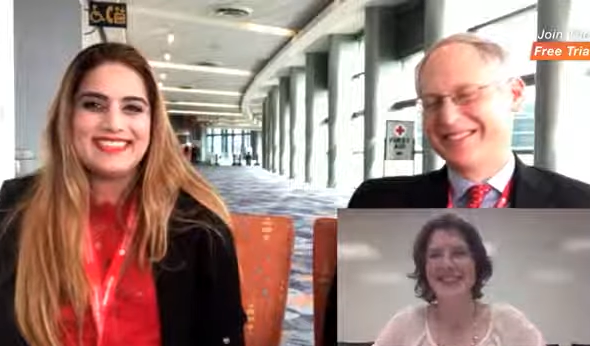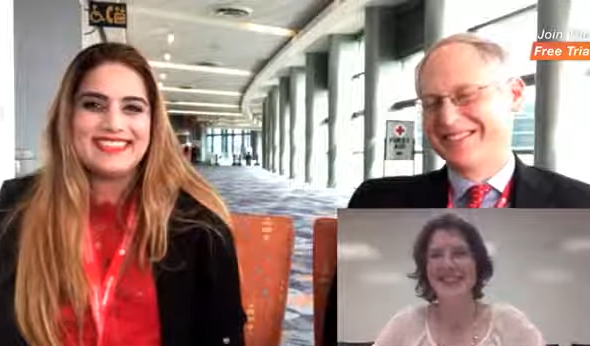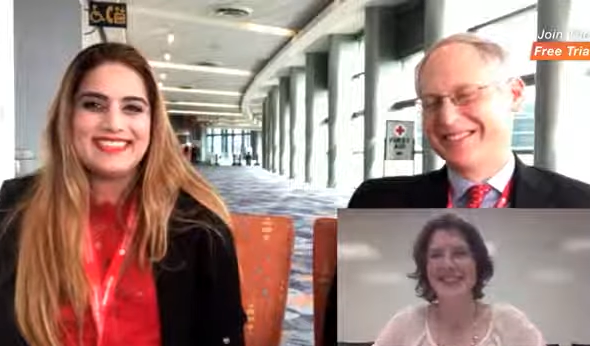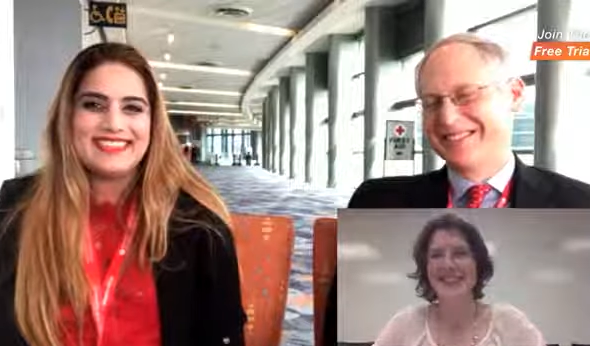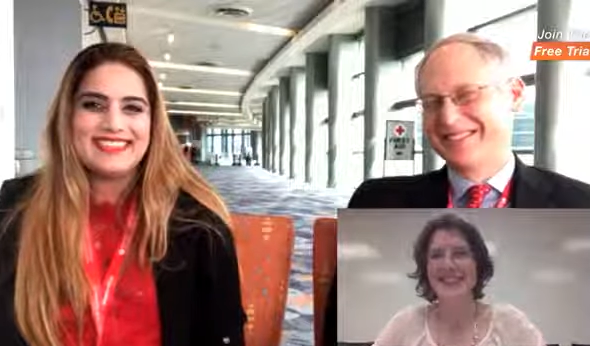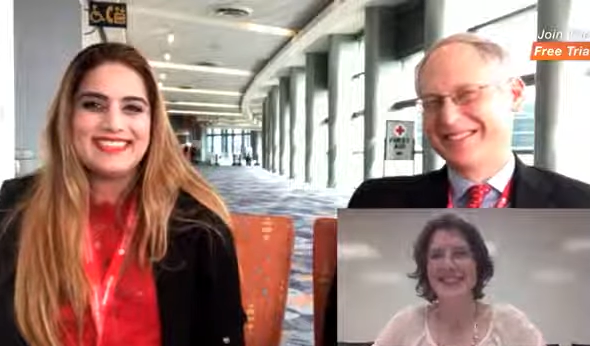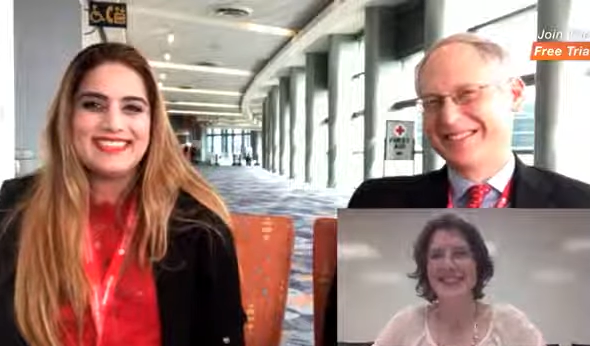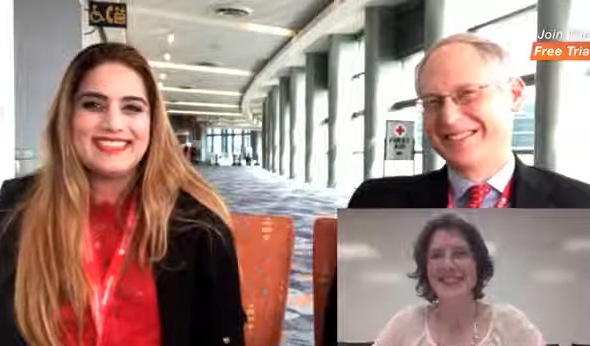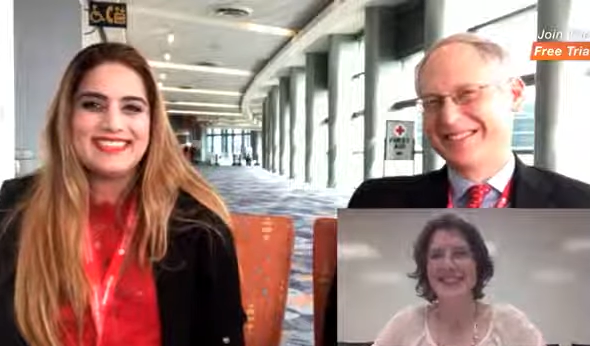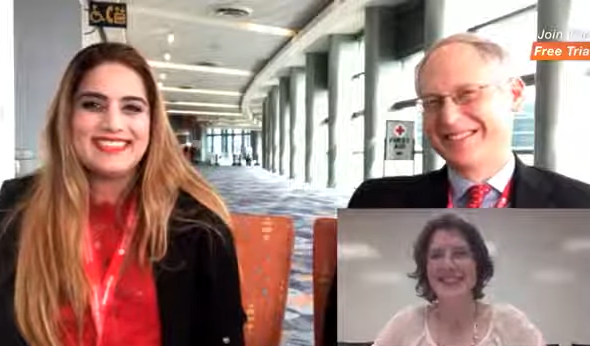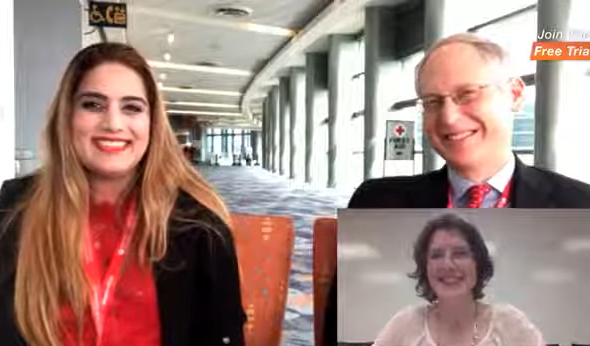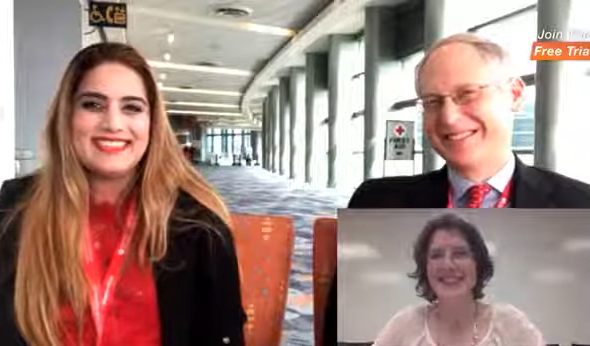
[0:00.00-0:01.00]

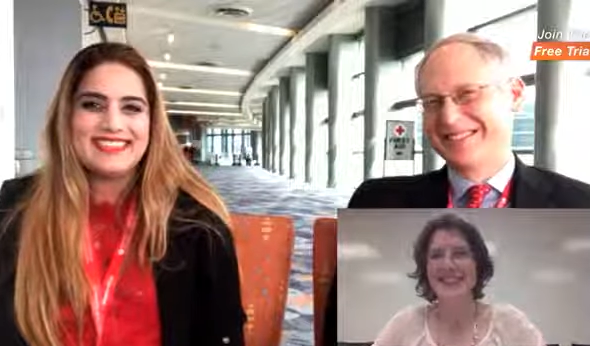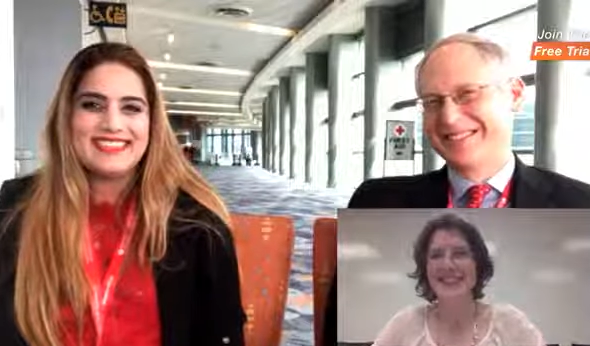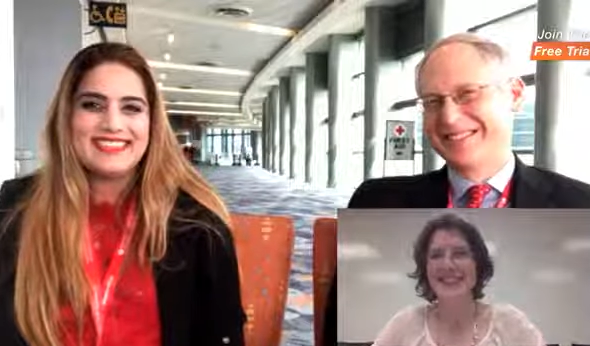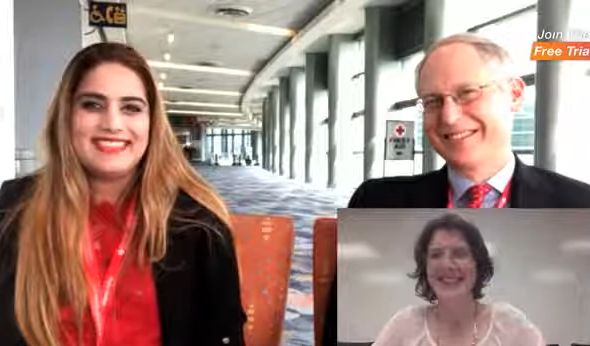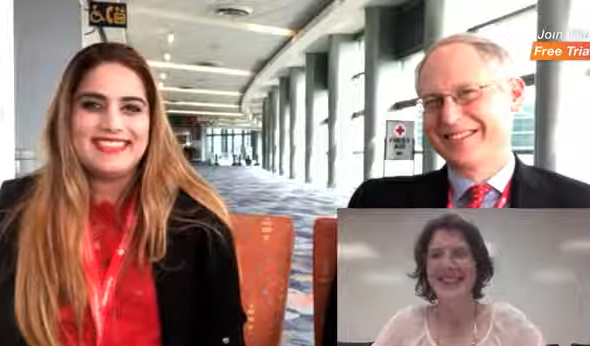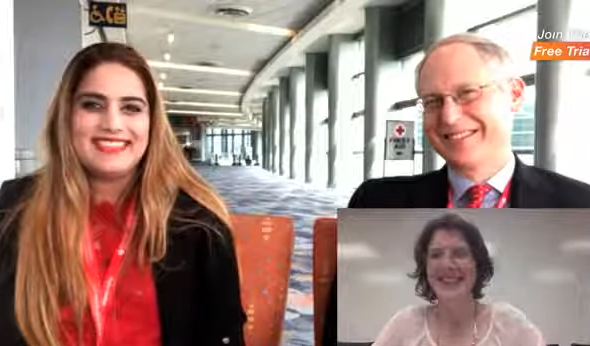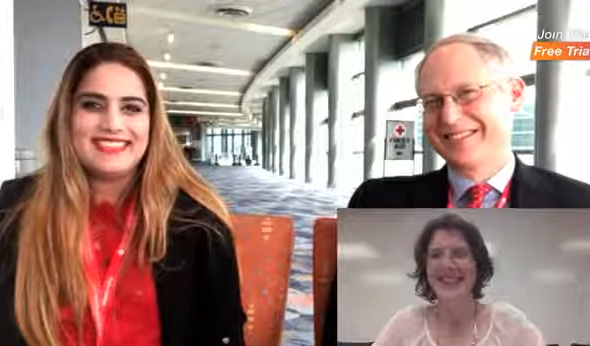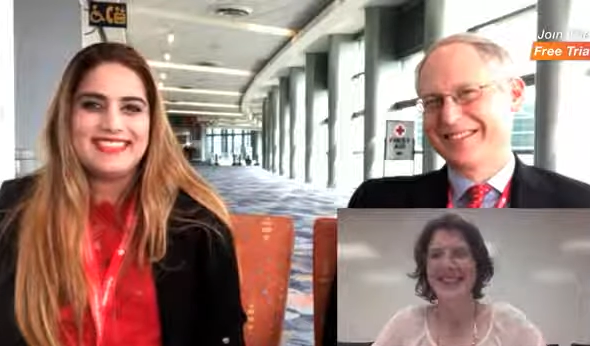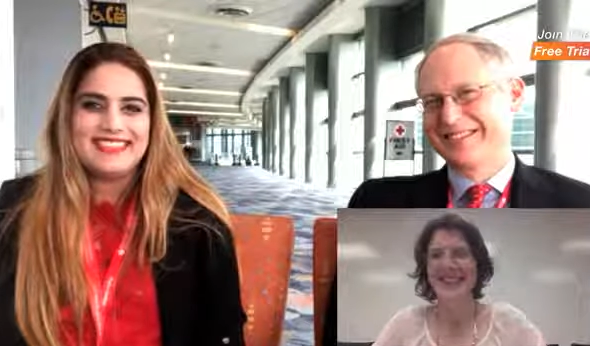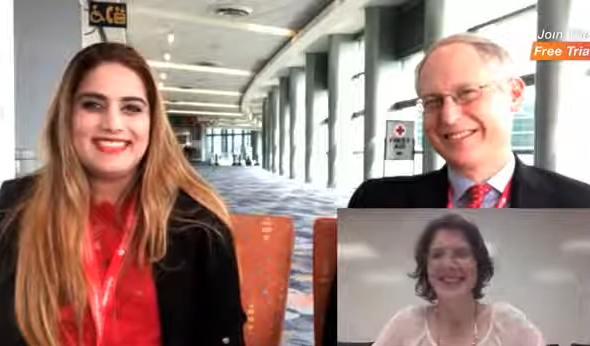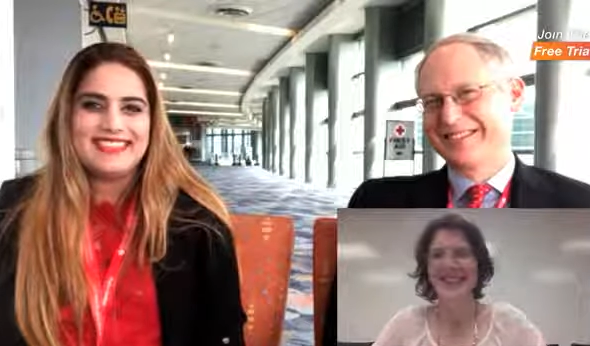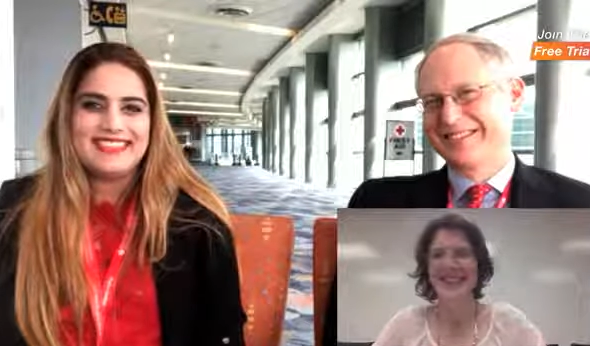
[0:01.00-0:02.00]

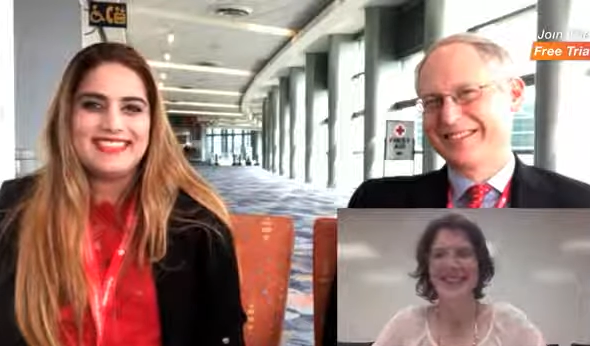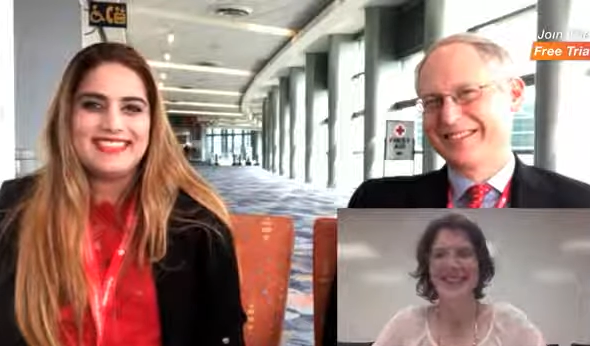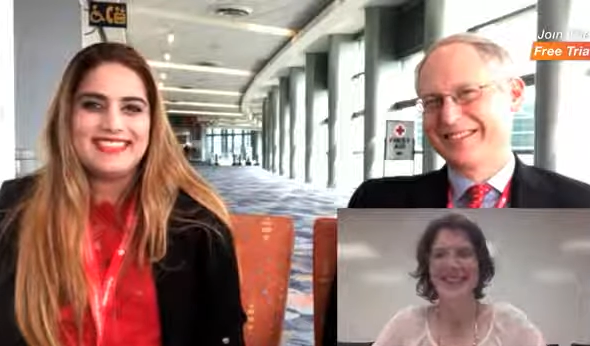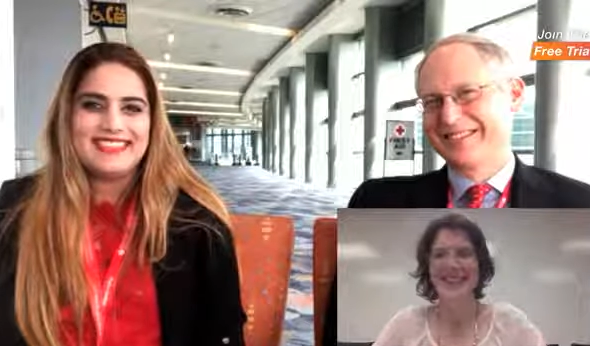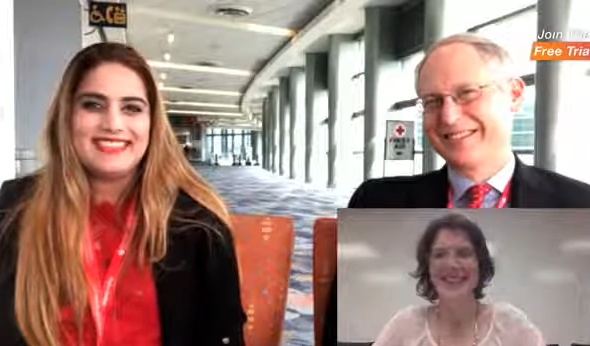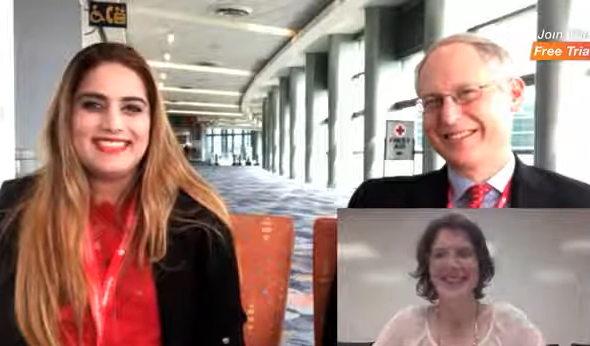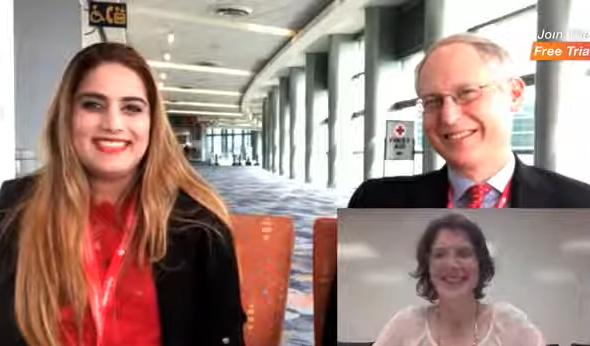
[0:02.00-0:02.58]
No one is speaking in this clip.